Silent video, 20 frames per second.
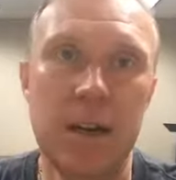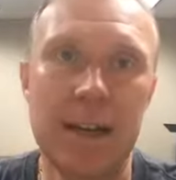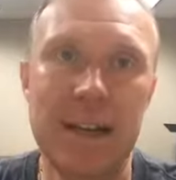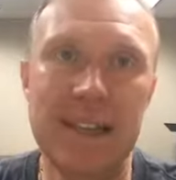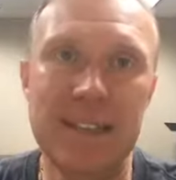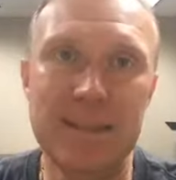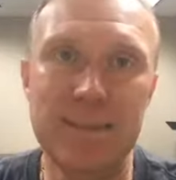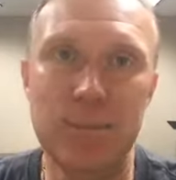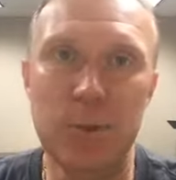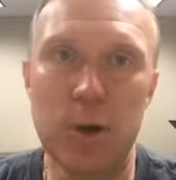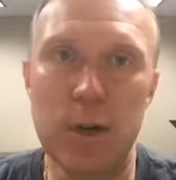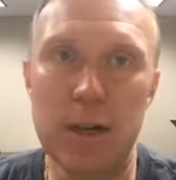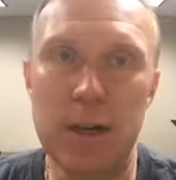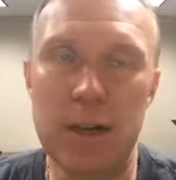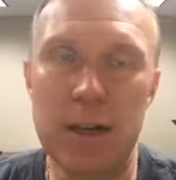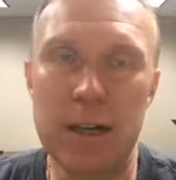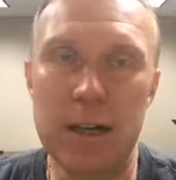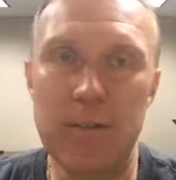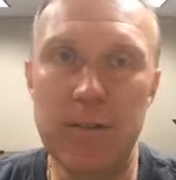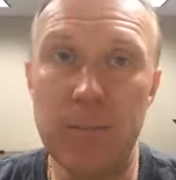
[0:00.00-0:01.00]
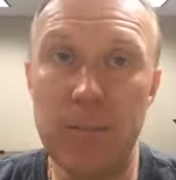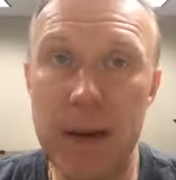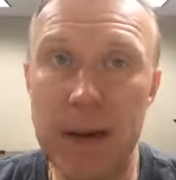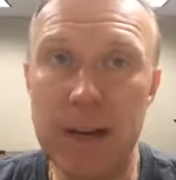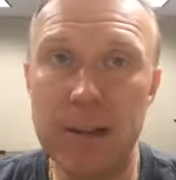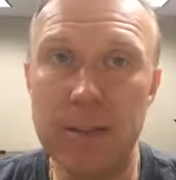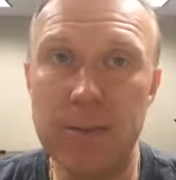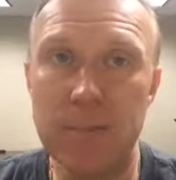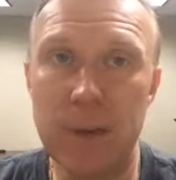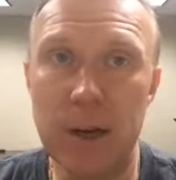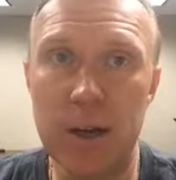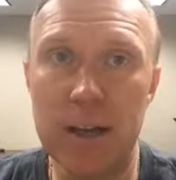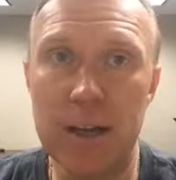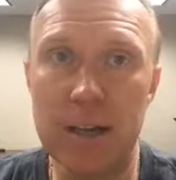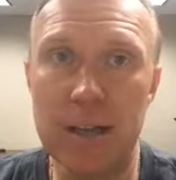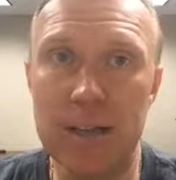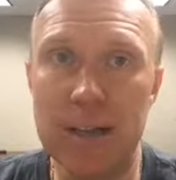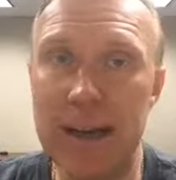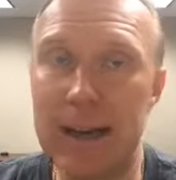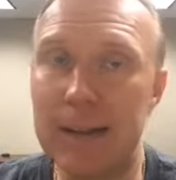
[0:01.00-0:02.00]
is more of a buyer's
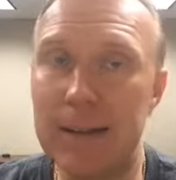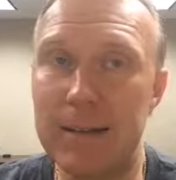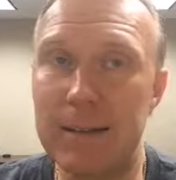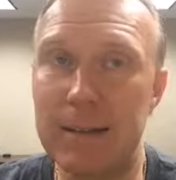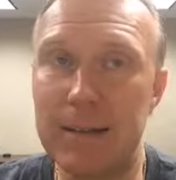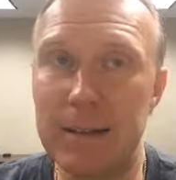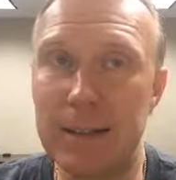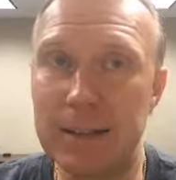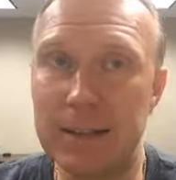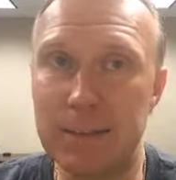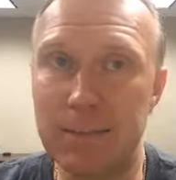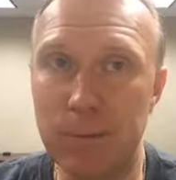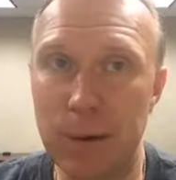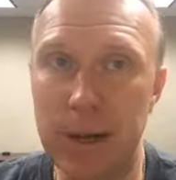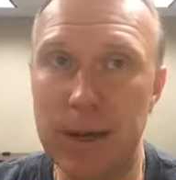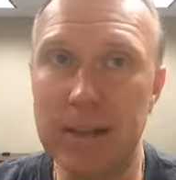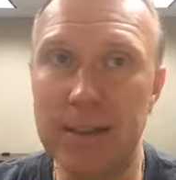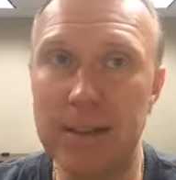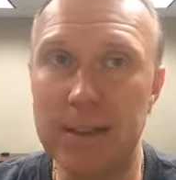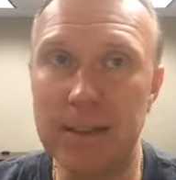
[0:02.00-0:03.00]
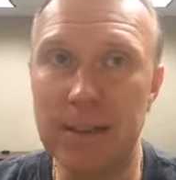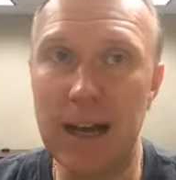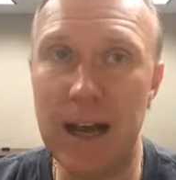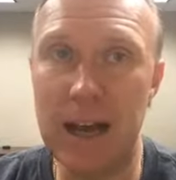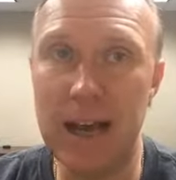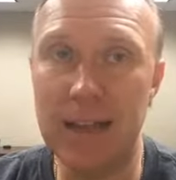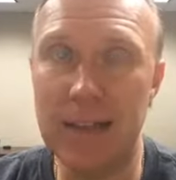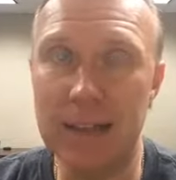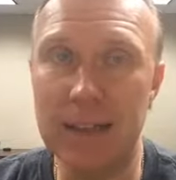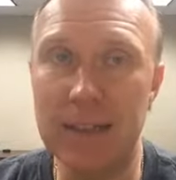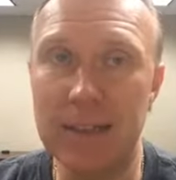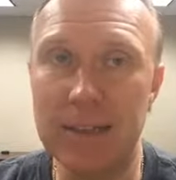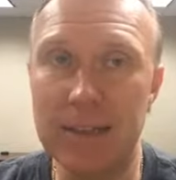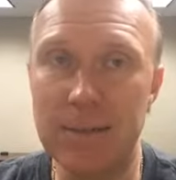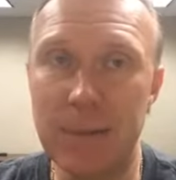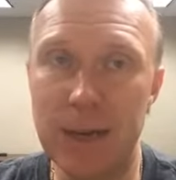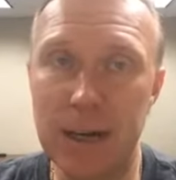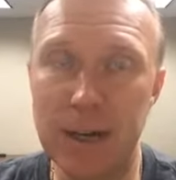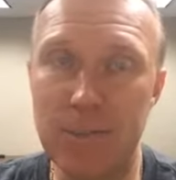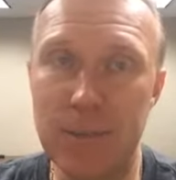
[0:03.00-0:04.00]
market, not because the price is high, that
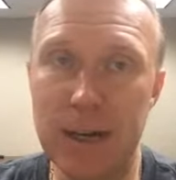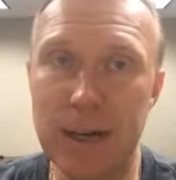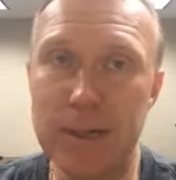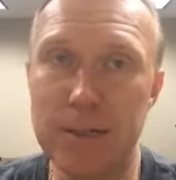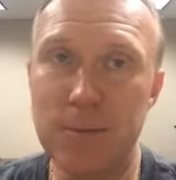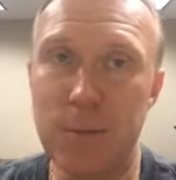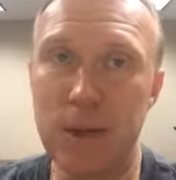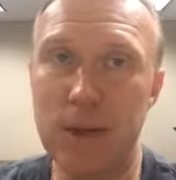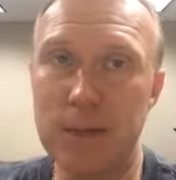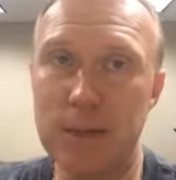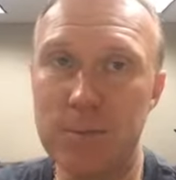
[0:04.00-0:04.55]
doesn't make it a buyer's market.